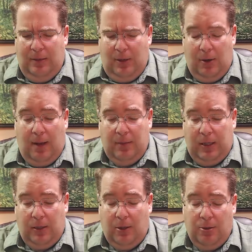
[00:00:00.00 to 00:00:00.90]
They're not
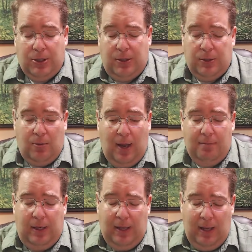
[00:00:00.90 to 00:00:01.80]
being encouraged because they're
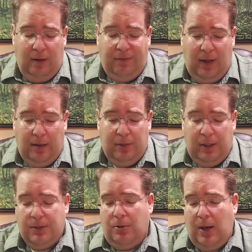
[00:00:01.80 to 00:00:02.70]
not being edified,
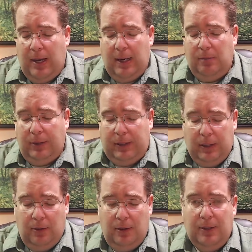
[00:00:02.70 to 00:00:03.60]
because they're not able to
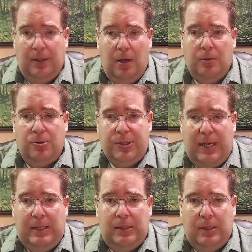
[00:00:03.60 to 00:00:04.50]
hear it and
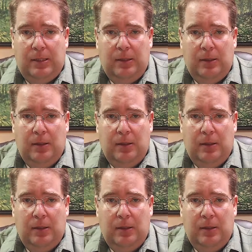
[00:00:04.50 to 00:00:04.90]
understand it.